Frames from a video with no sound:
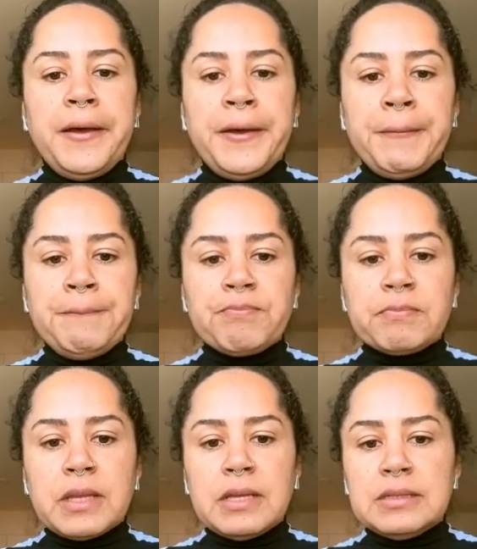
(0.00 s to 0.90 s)

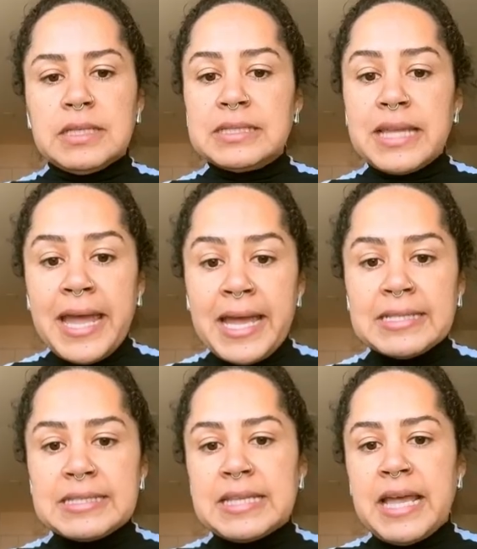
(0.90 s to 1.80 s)
The
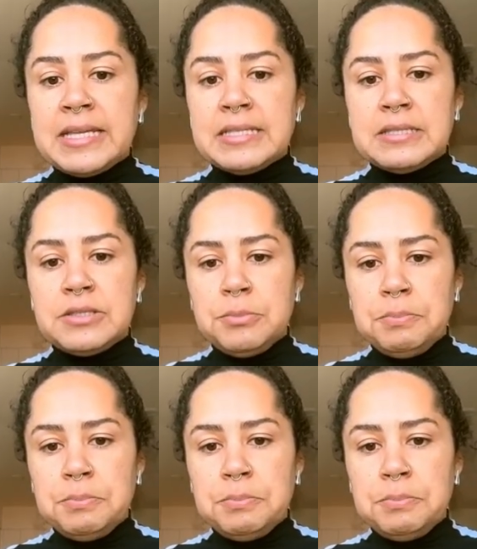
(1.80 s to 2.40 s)
tags have